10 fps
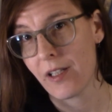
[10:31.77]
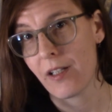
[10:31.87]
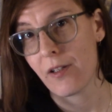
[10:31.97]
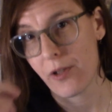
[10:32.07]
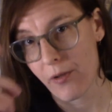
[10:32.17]

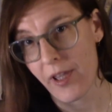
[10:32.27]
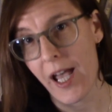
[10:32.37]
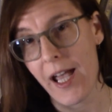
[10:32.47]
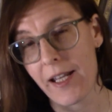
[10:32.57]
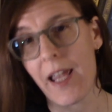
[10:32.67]
to
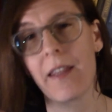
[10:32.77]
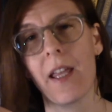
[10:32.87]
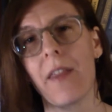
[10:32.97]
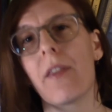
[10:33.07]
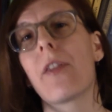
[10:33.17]
that, and
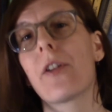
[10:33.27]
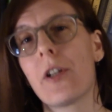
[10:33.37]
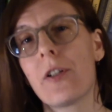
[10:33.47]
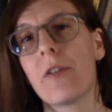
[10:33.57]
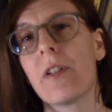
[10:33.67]
then the
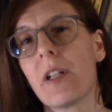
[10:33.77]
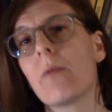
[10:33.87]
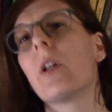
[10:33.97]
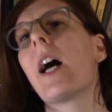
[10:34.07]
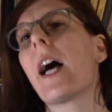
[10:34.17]
third unit
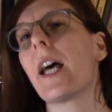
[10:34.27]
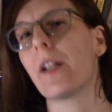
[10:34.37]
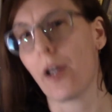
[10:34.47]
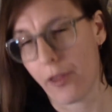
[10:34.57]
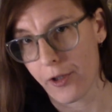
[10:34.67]
will add
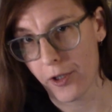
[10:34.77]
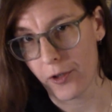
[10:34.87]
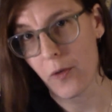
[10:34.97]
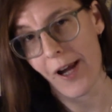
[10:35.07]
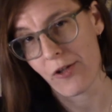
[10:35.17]
a third
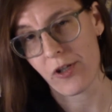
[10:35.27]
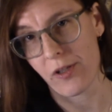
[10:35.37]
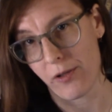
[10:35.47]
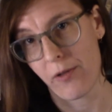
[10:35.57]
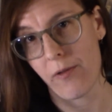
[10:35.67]

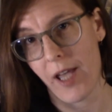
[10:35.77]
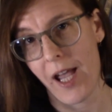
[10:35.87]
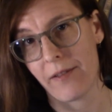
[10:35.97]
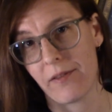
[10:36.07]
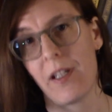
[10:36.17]
question to that.